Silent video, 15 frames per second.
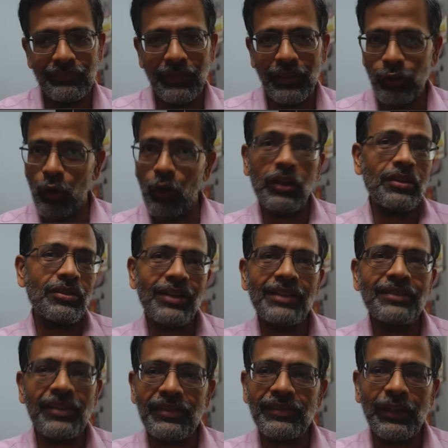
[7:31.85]
And the honest
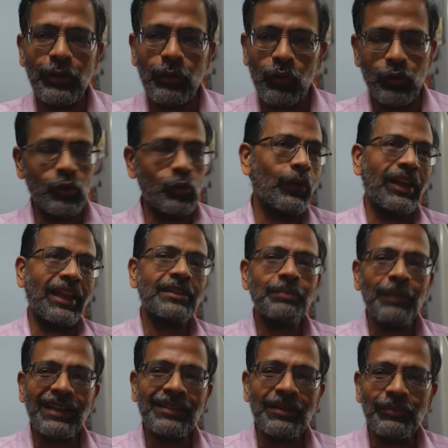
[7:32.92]
answer is I don't know. You can
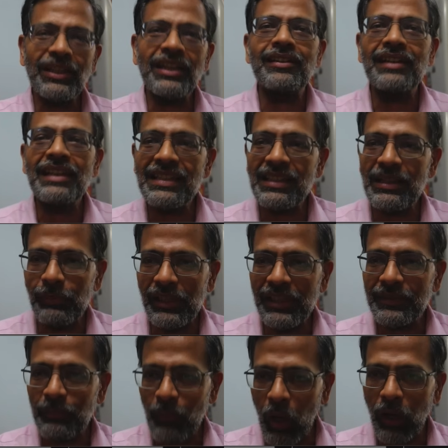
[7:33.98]
expect something reasonably
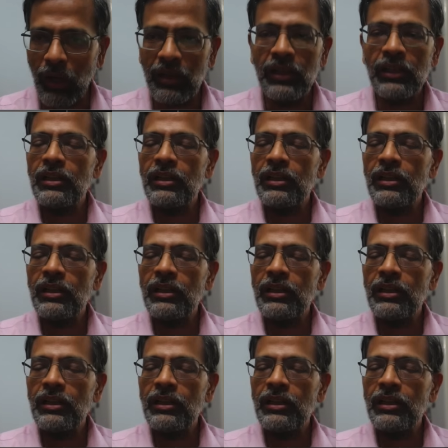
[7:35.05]
small,